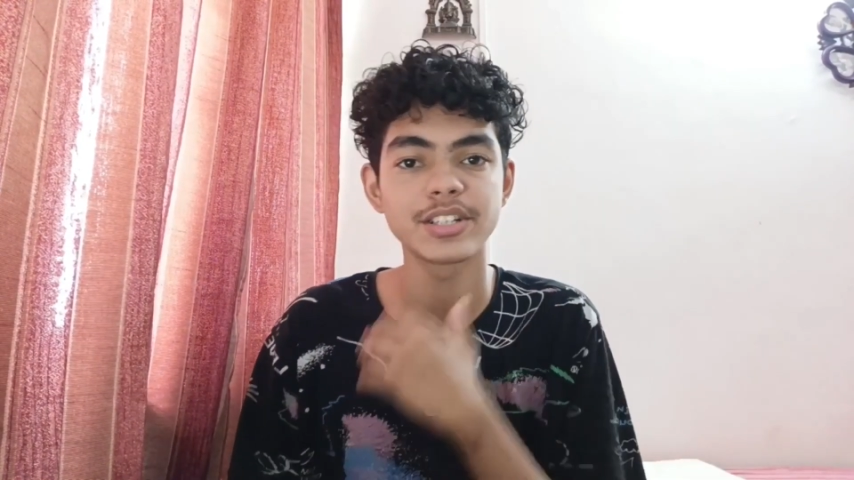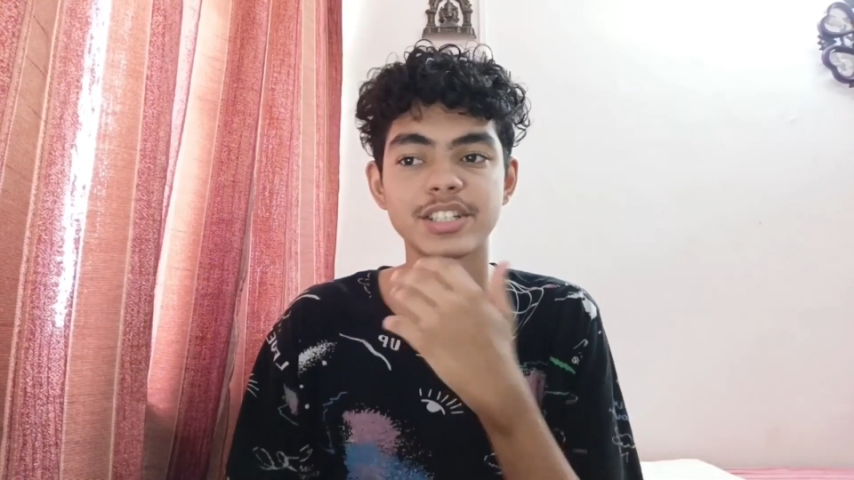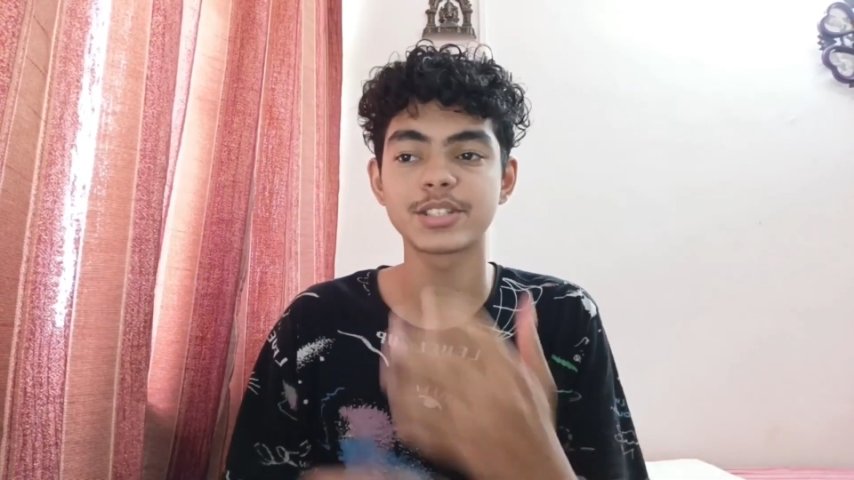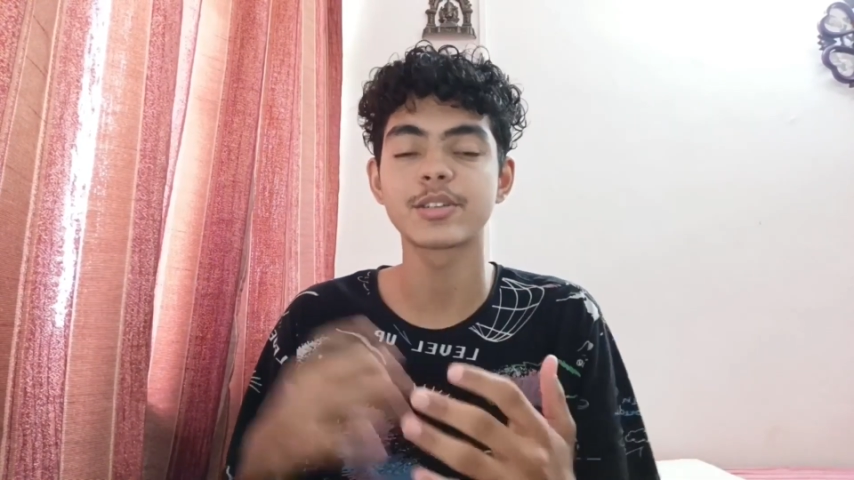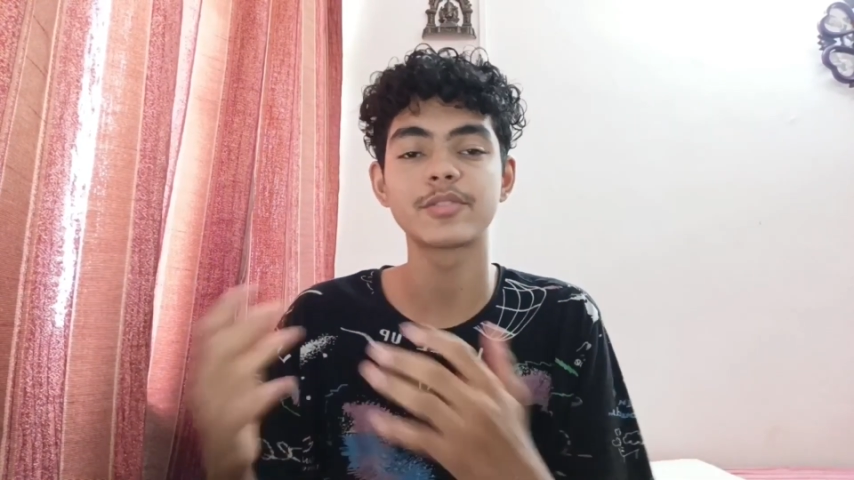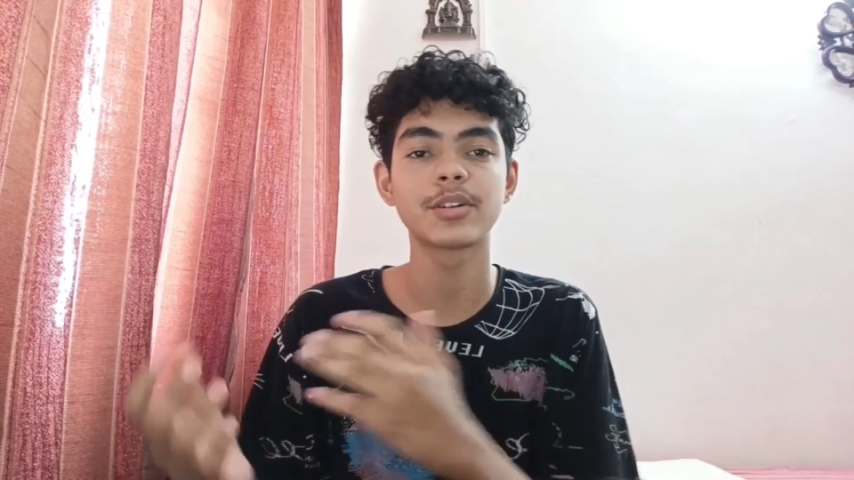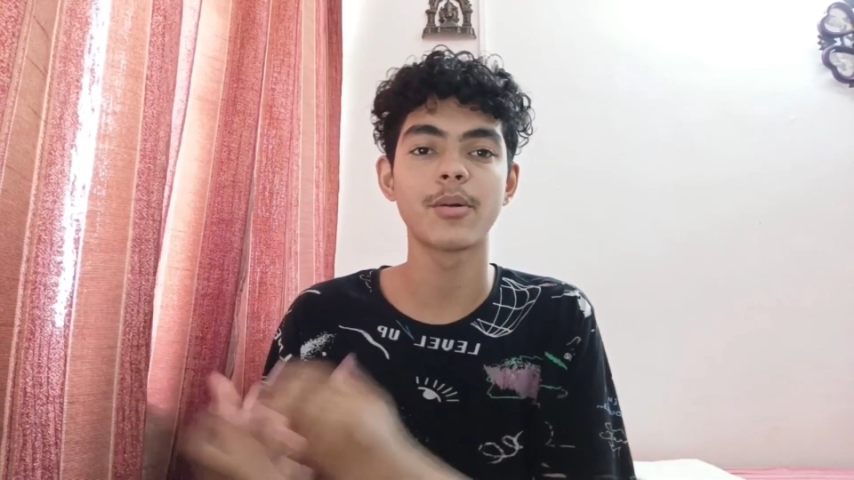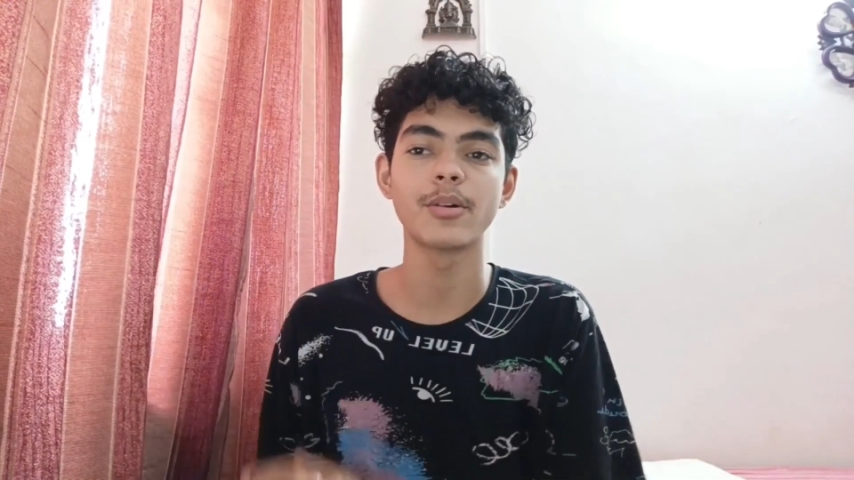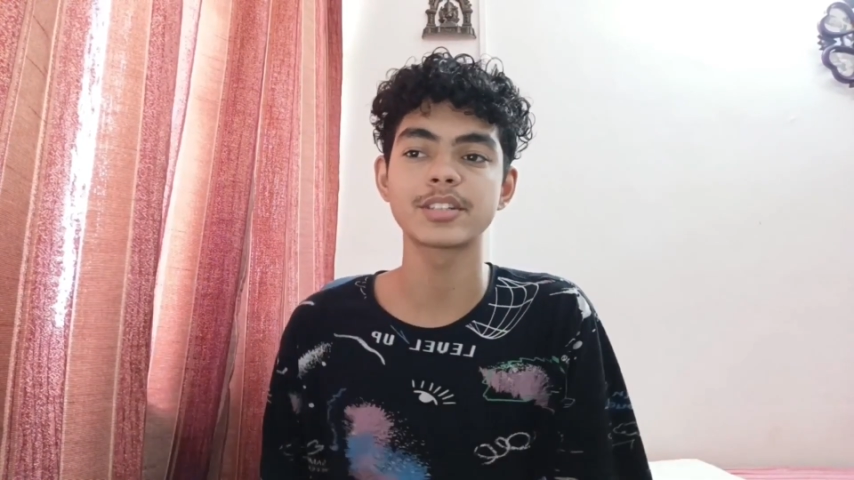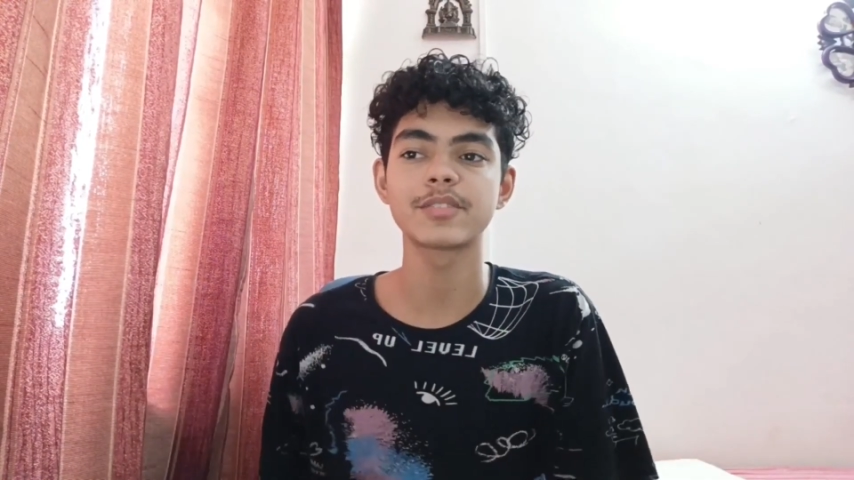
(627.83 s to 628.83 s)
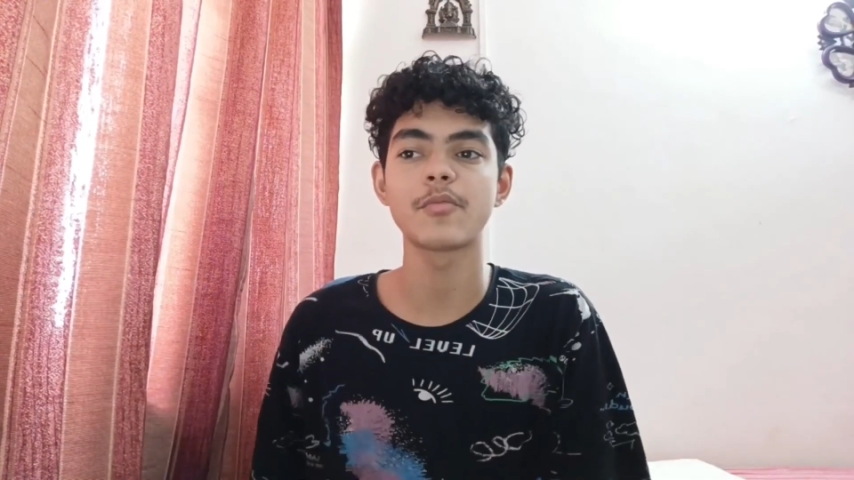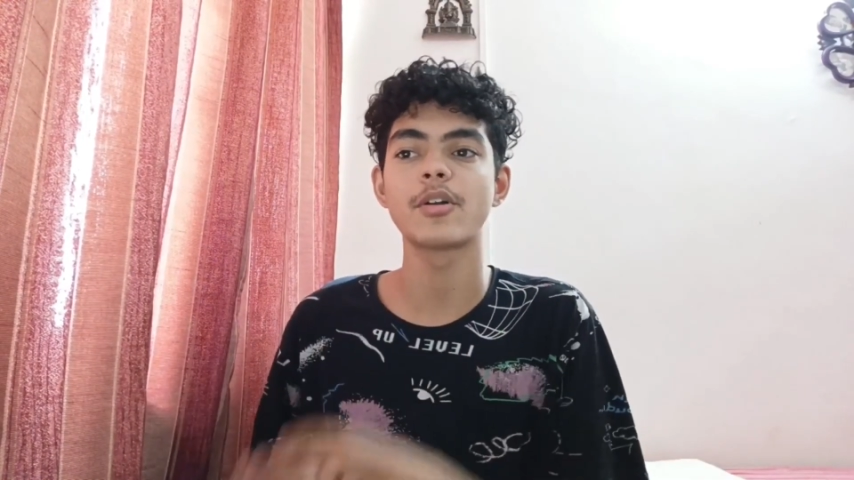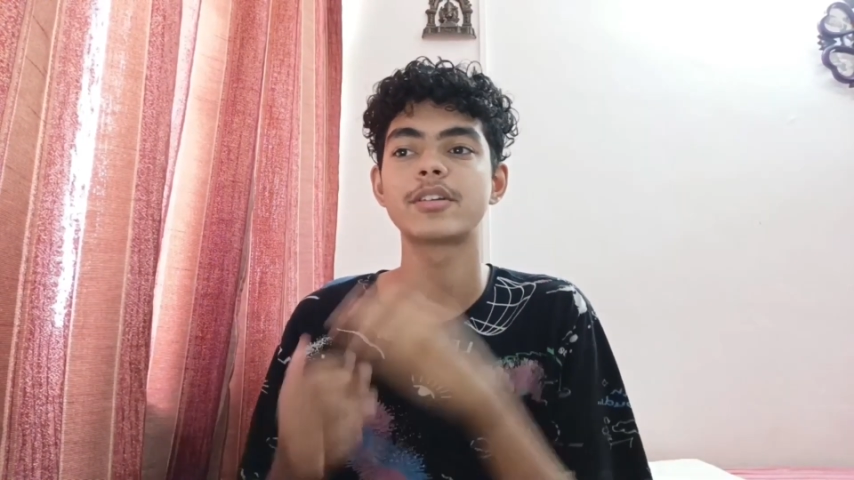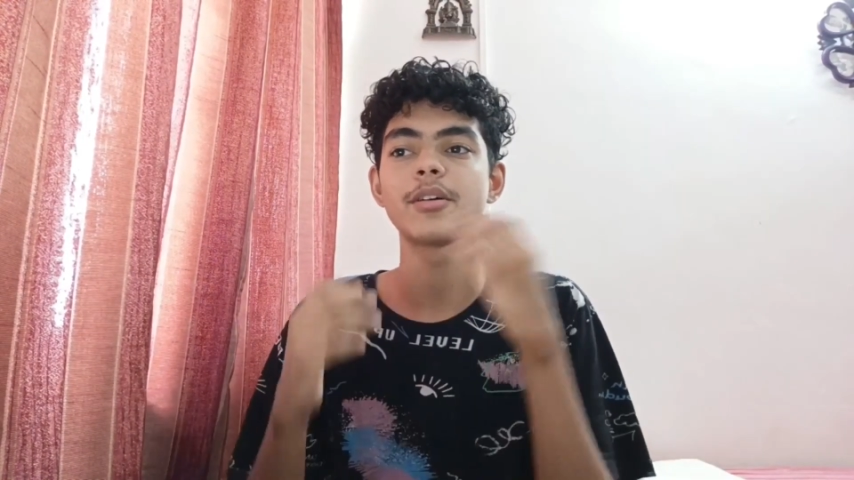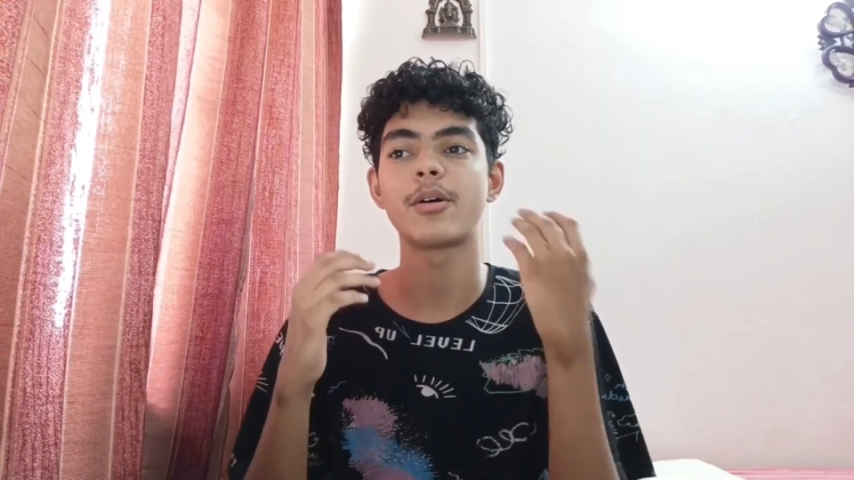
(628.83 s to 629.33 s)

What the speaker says: gist of the course and what